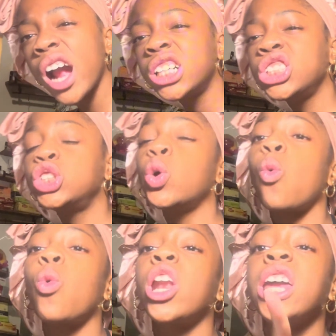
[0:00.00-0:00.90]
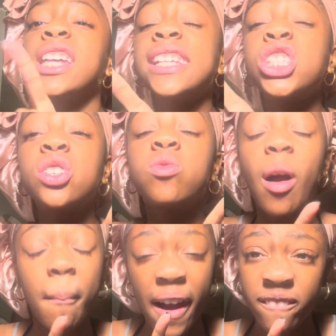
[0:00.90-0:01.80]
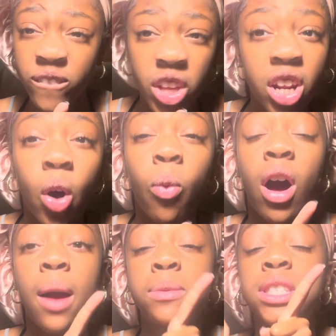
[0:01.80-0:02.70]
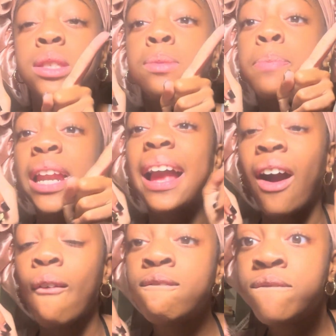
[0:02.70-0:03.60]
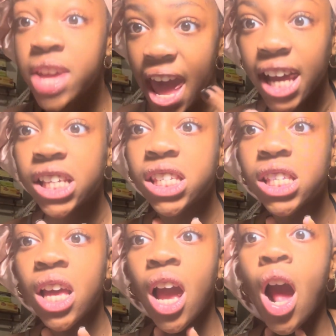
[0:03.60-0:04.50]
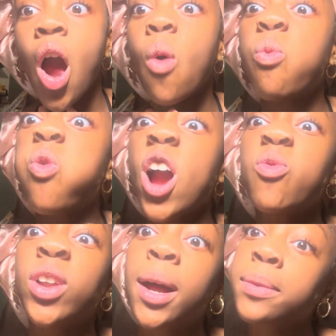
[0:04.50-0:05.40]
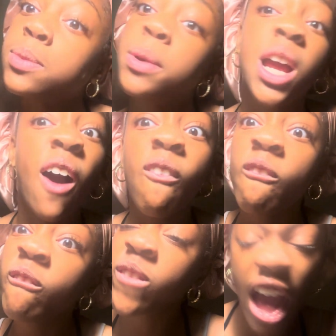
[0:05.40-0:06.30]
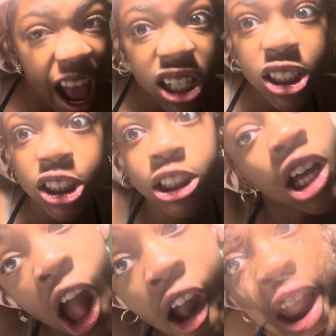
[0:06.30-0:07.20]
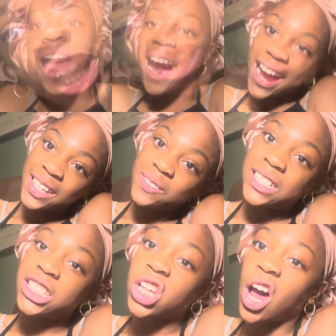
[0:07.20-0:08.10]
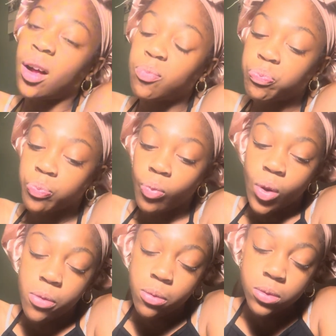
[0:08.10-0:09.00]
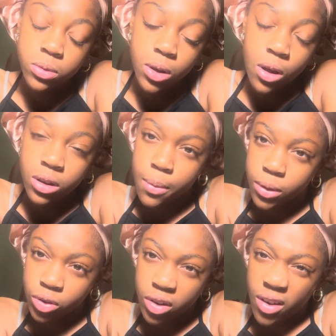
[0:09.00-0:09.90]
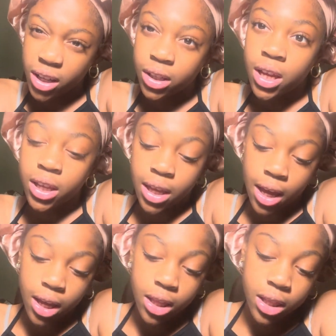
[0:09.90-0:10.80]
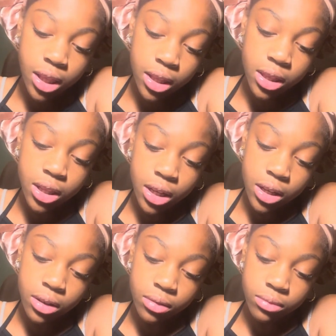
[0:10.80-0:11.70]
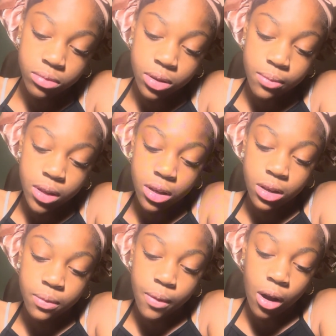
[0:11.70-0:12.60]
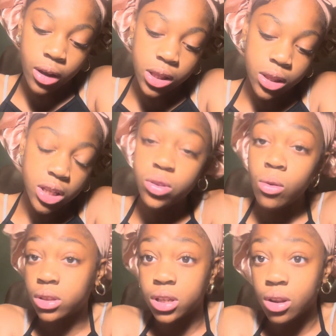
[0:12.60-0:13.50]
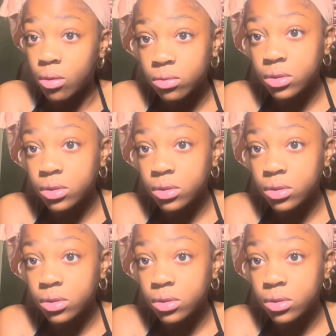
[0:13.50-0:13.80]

You want to interrupt my video when I'm spitting out decks. Right when I'm spitting out decks. Anyways, what was we on? Number 3, right? Yeah, the, something. Alright, let's go into don't.